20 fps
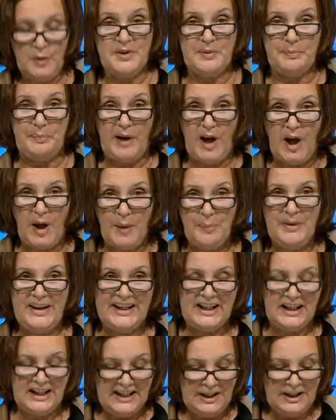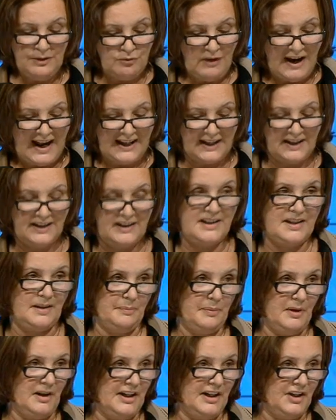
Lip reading: was publicly ranked by